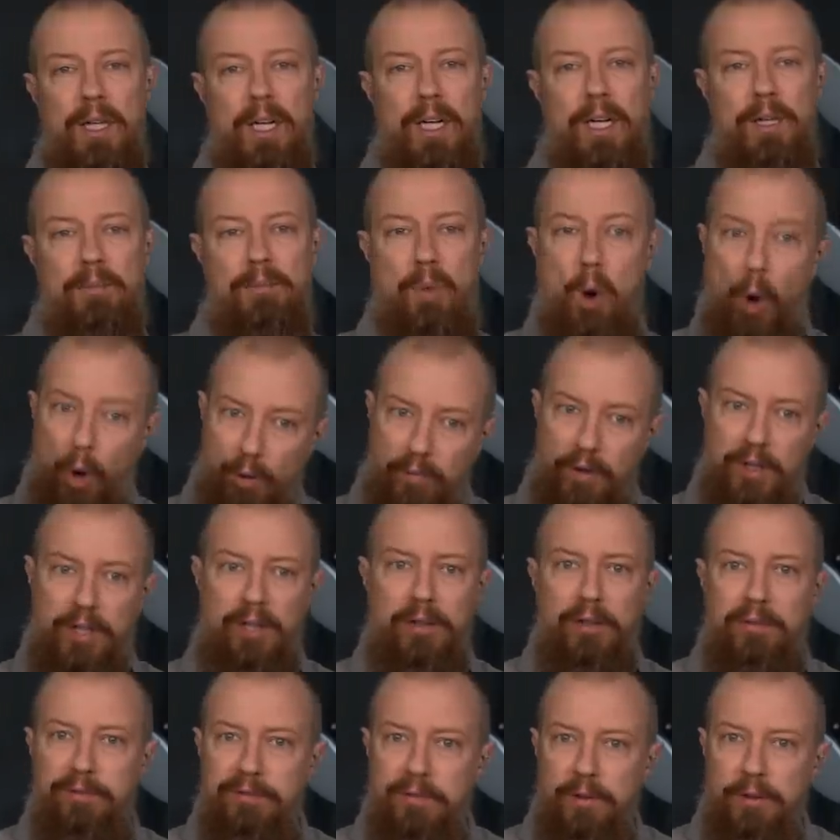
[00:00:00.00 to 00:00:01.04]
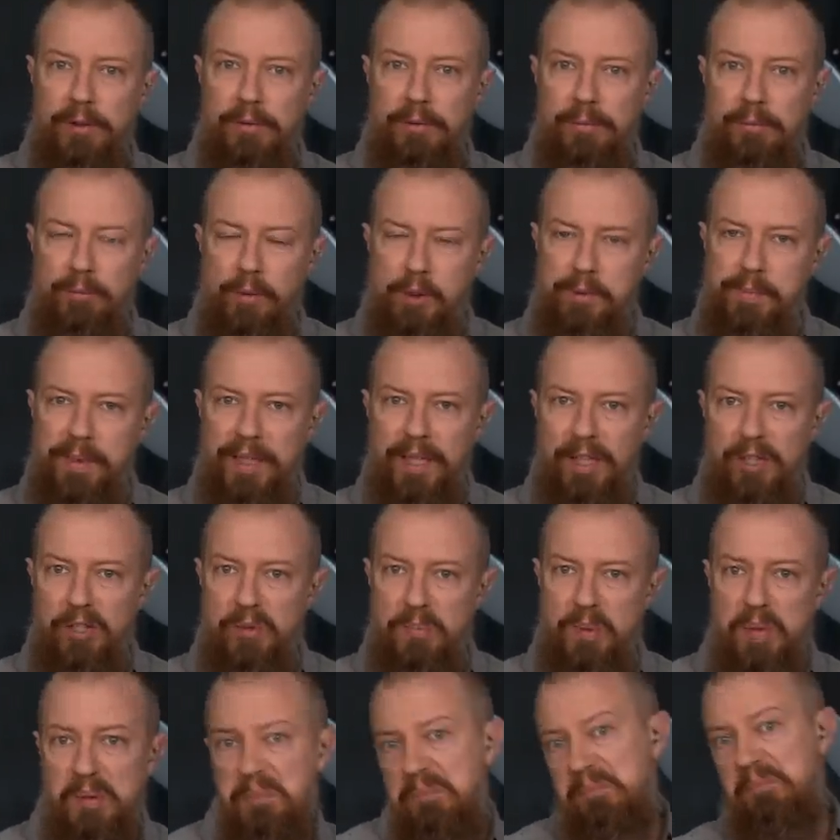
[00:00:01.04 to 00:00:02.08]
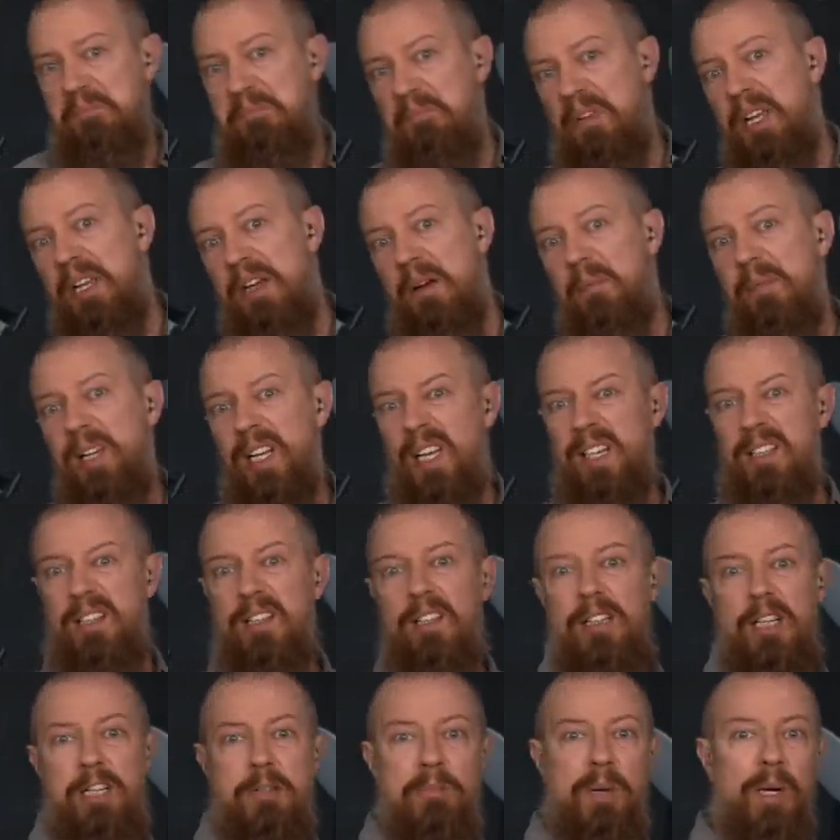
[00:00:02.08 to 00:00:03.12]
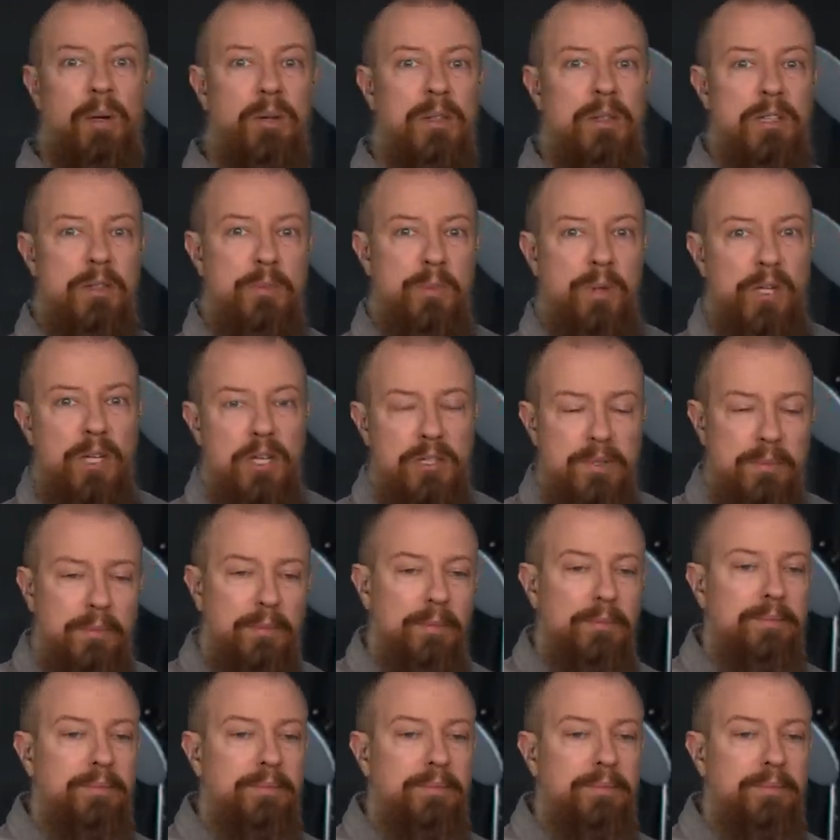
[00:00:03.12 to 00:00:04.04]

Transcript: Uh, overkill for most beginners, but hey, I'm not going to tell you not to buy one. It's pretty awesome.